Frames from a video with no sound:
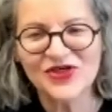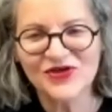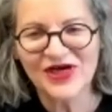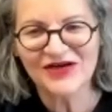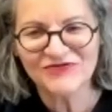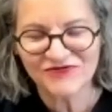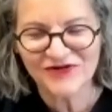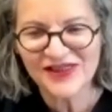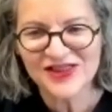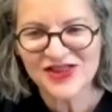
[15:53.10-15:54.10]
you have
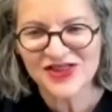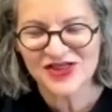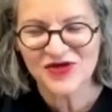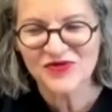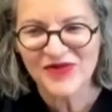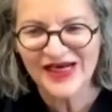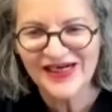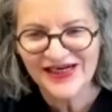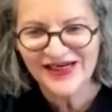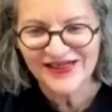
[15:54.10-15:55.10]
finished so
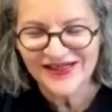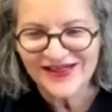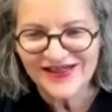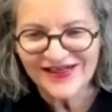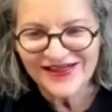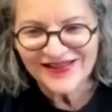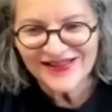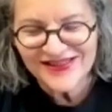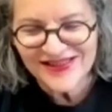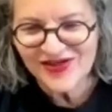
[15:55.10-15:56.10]
many,
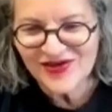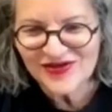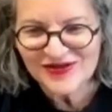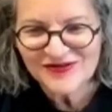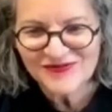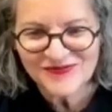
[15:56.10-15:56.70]
so